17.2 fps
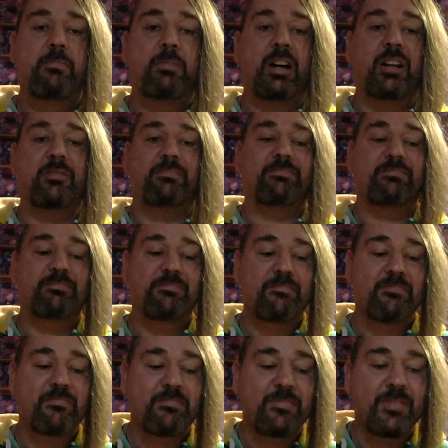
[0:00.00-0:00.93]
But
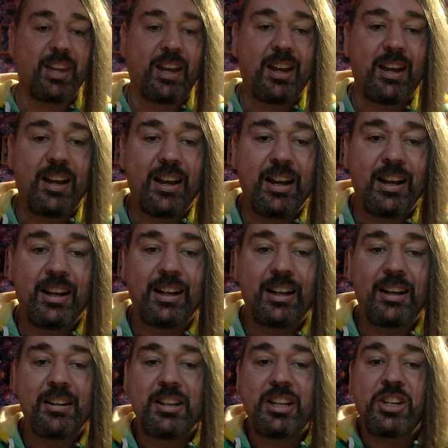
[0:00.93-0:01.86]

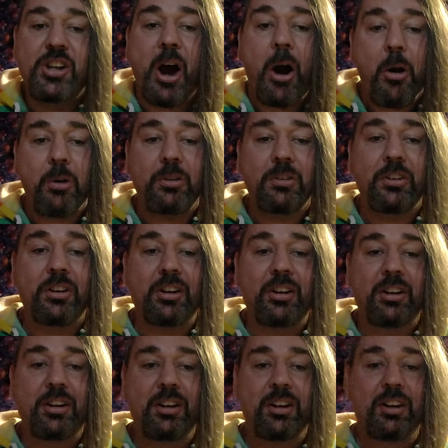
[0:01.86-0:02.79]
you don't,
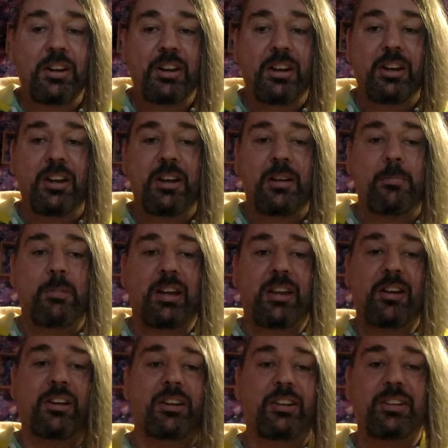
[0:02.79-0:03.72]

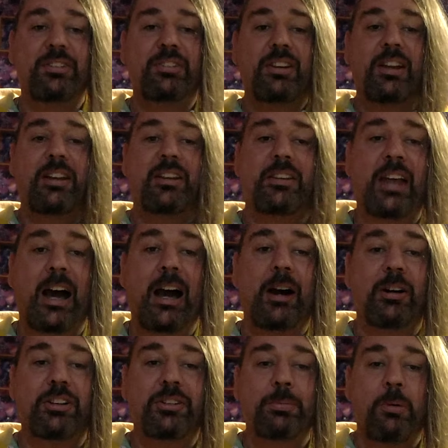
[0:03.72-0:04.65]
because
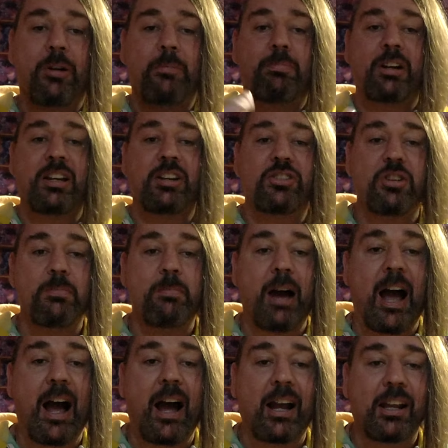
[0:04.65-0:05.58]
that's what brings you
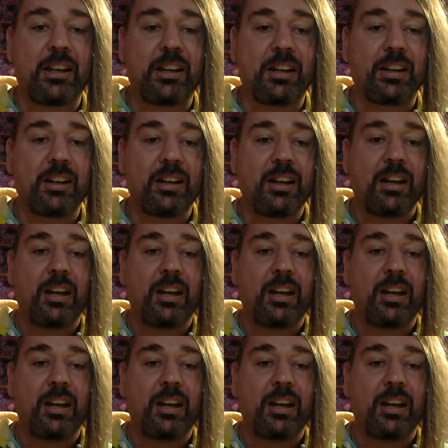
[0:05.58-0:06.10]
back.